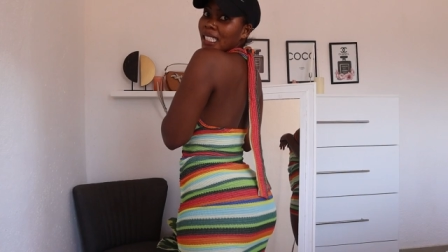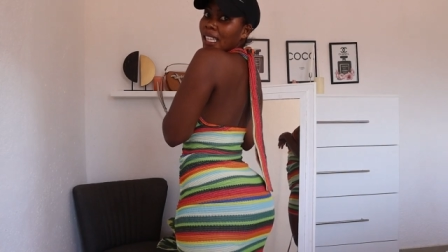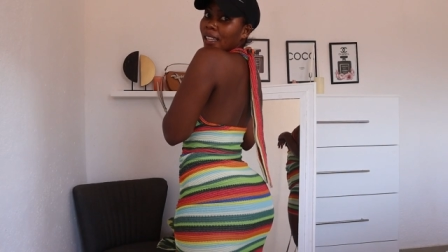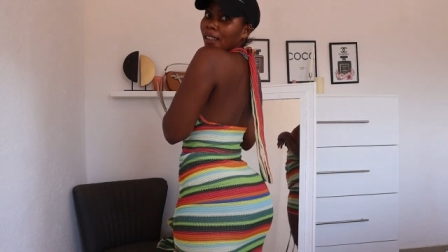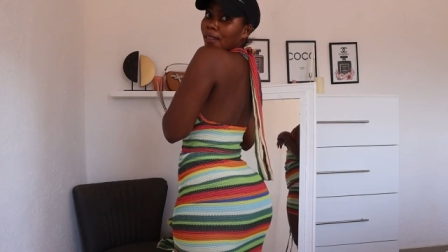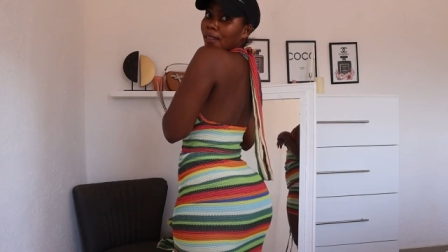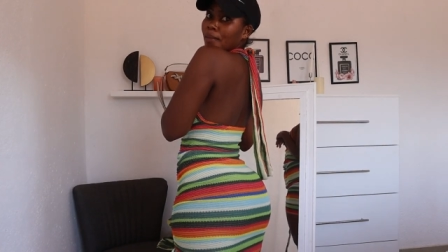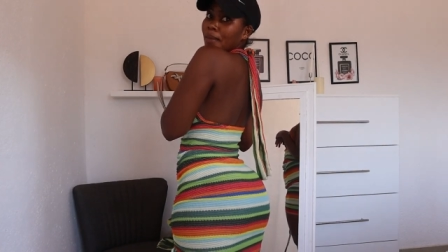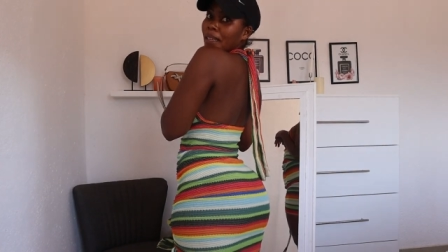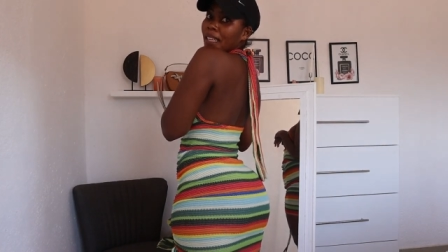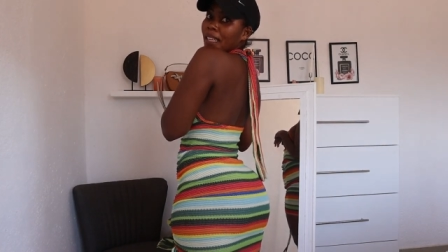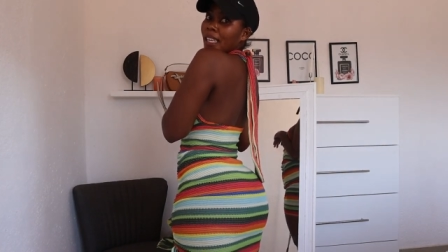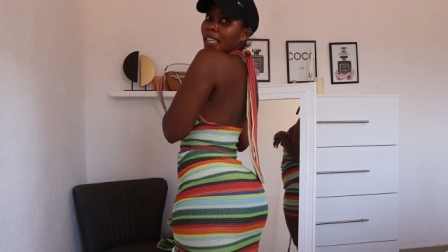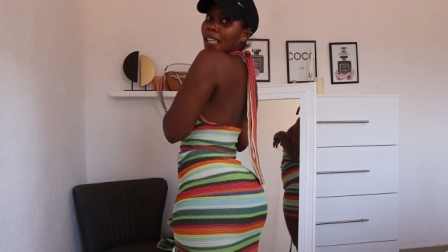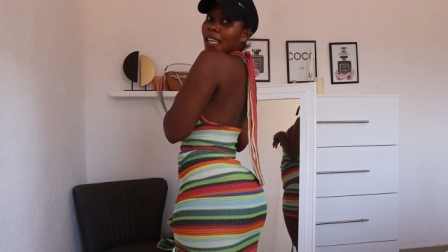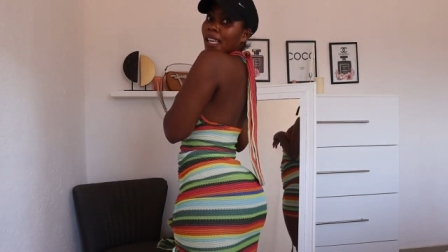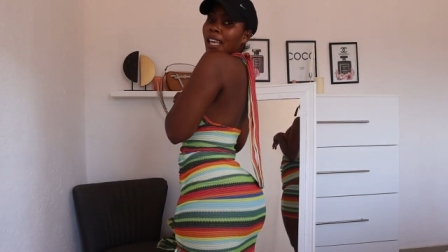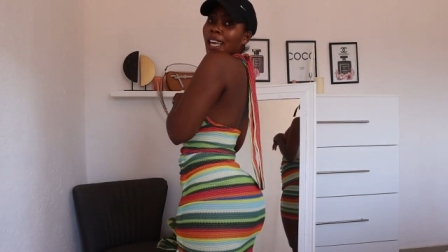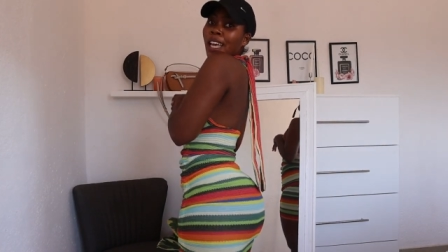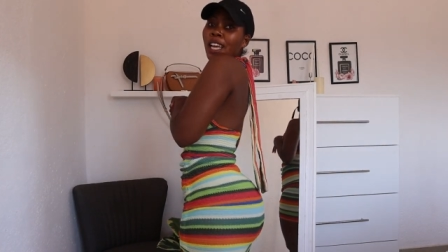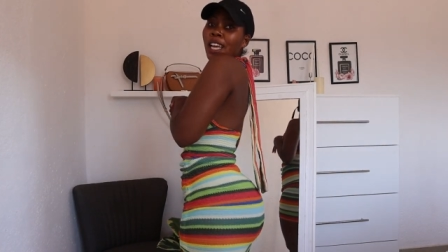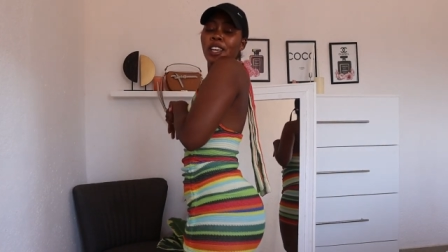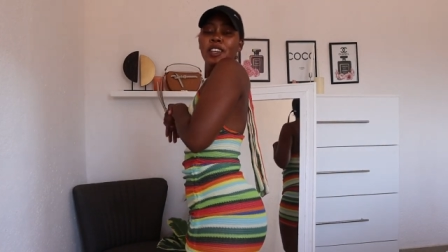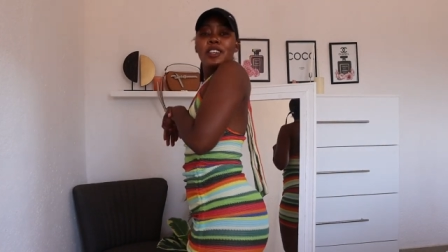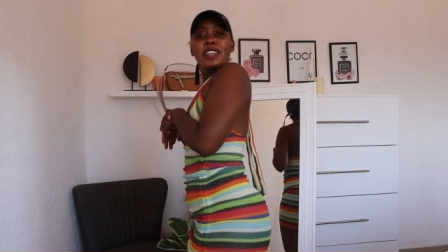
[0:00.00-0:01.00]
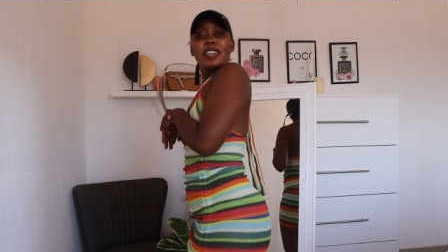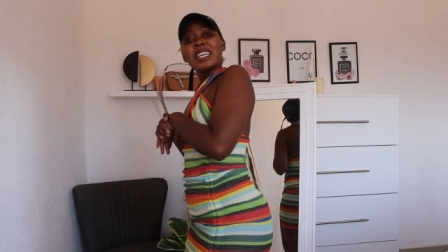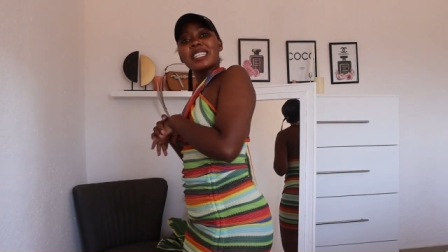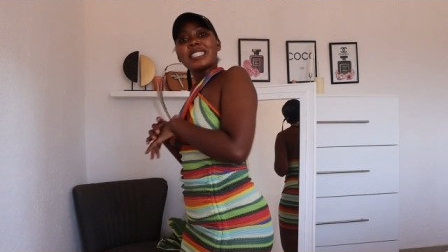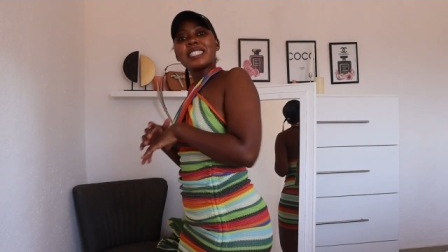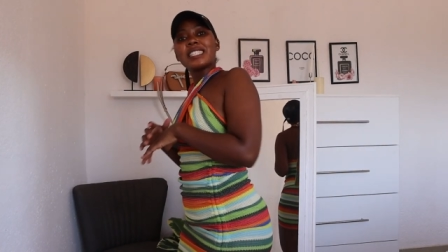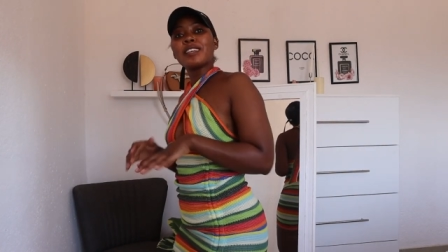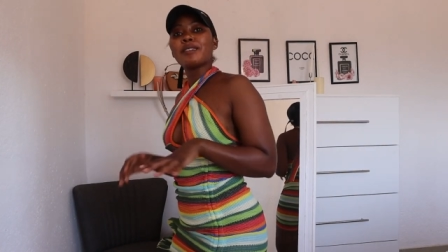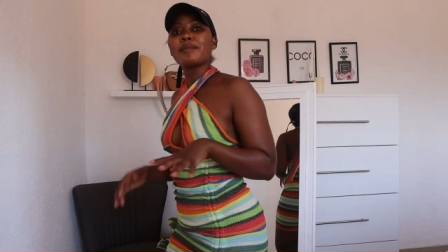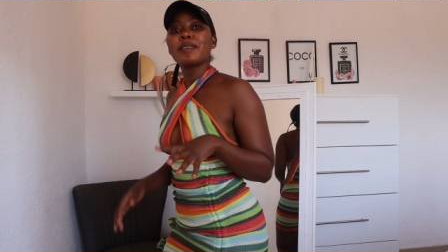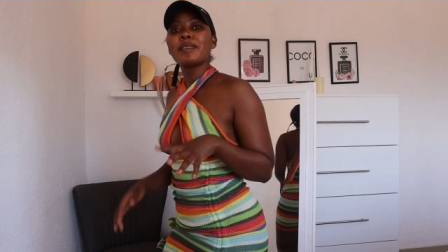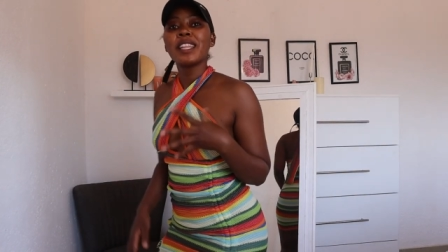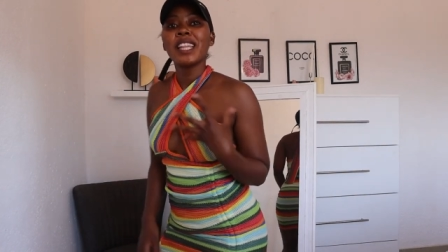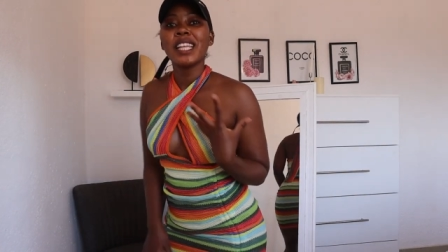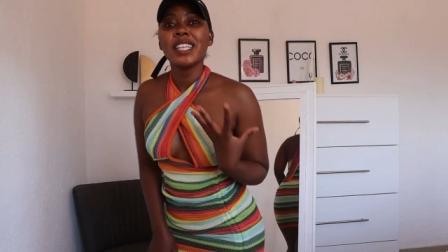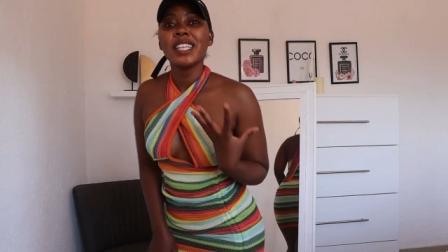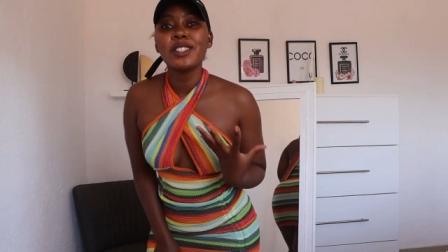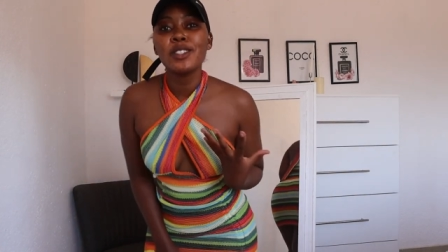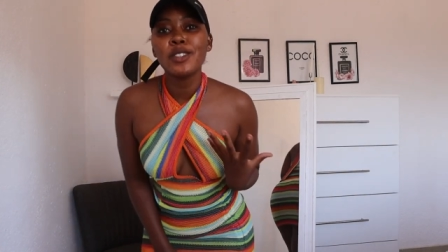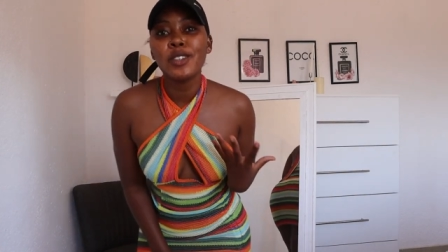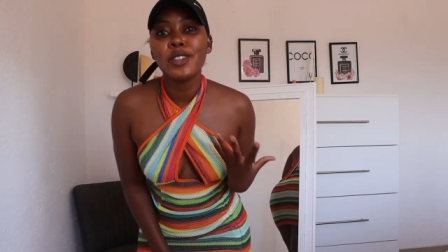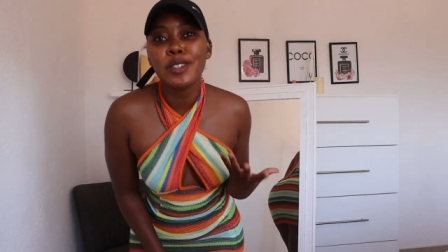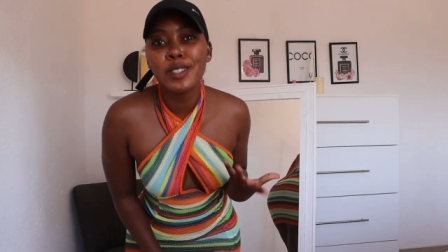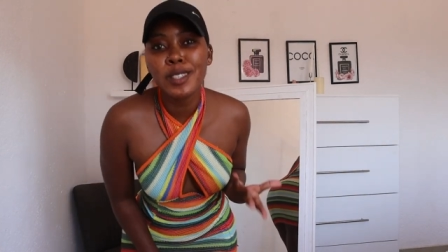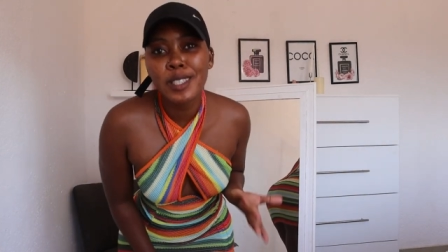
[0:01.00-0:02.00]
tell me
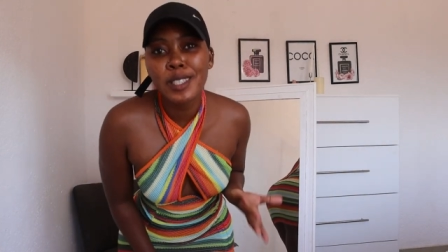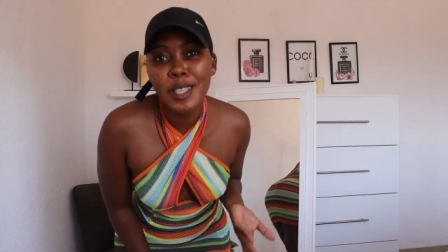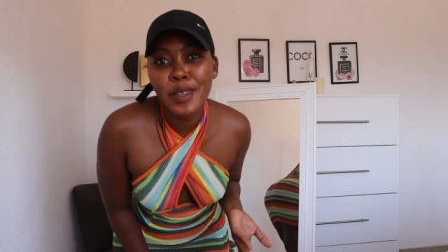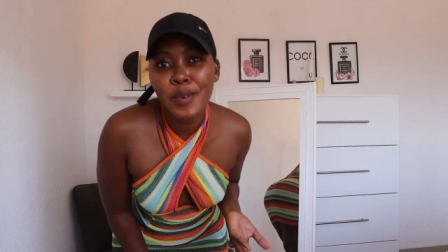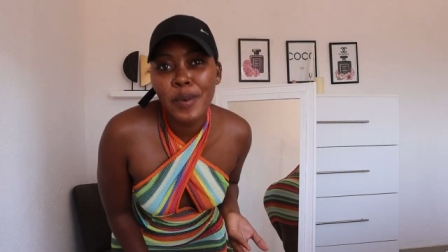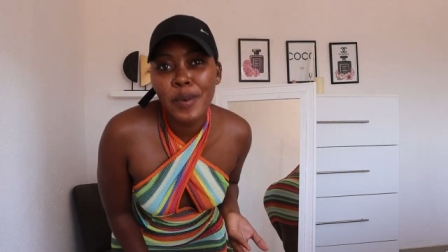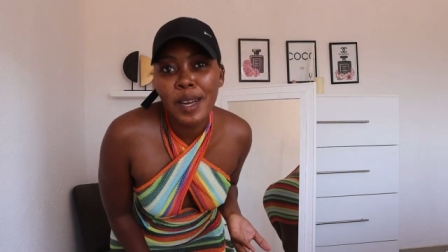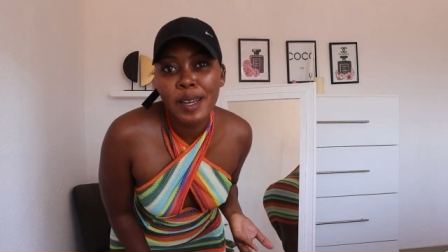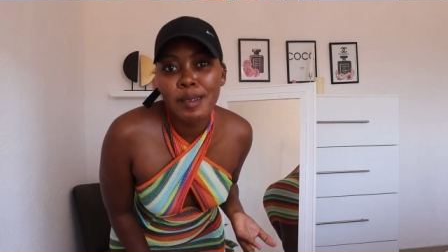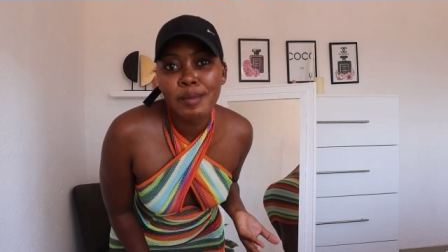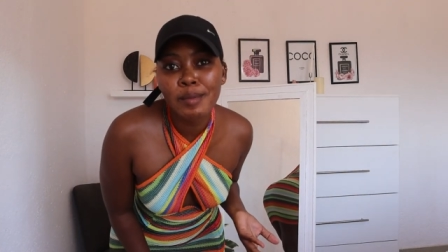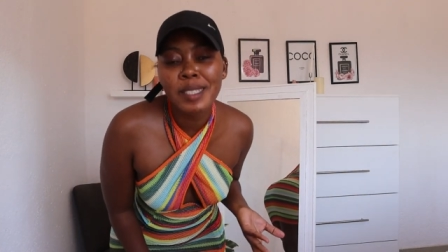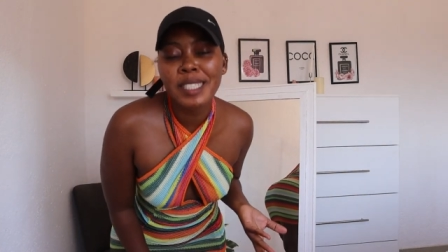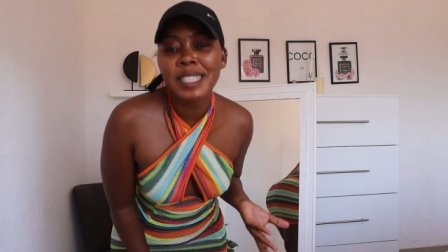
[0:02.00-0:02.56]
that you don't see what I'm